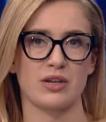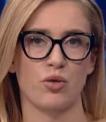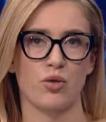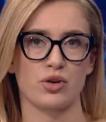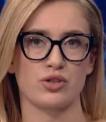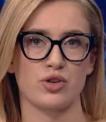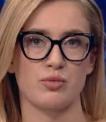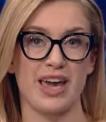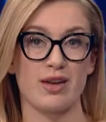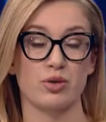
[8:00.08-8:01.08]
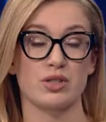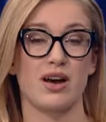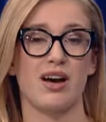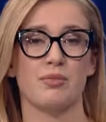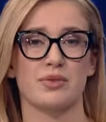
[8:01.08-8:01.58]
in order to be able
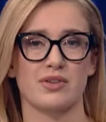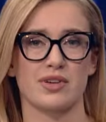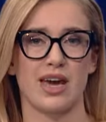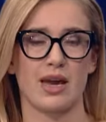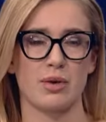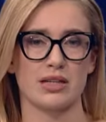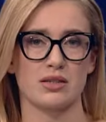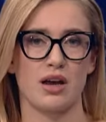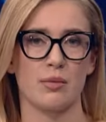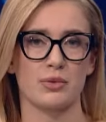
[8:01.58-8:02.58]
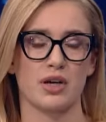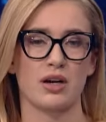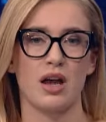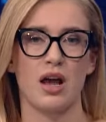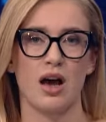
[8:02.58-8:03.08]
to up their game and to up
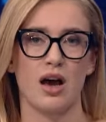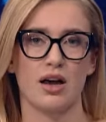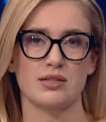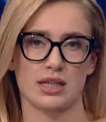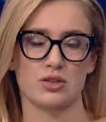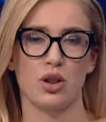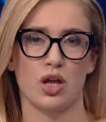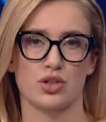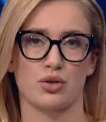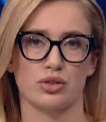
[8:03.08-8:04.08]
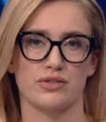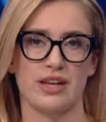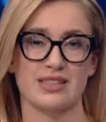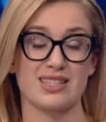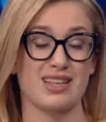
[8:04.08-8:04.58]
their uh, technological
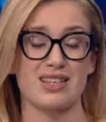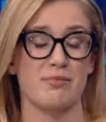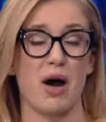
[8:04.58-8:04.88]
defenses? Is it